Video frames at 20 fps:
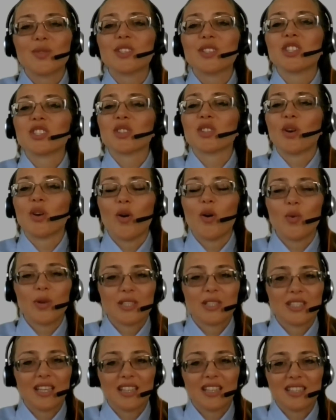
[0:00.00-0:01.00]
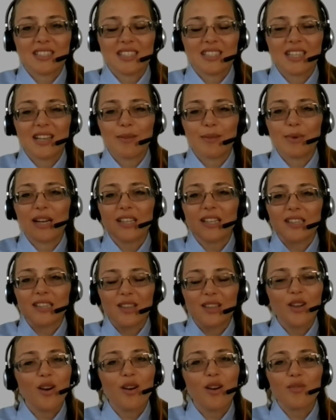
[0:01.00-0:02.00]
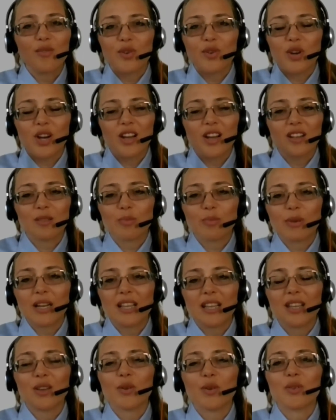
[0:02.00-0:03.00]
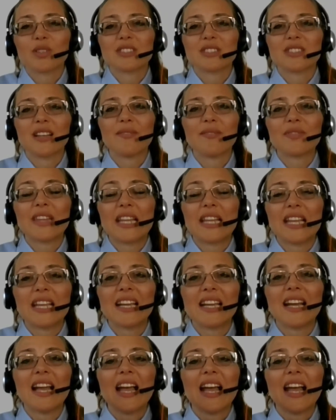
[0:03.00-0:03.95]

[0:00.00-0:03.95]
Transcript: which is always gonna sing about love or heartbreaking or something.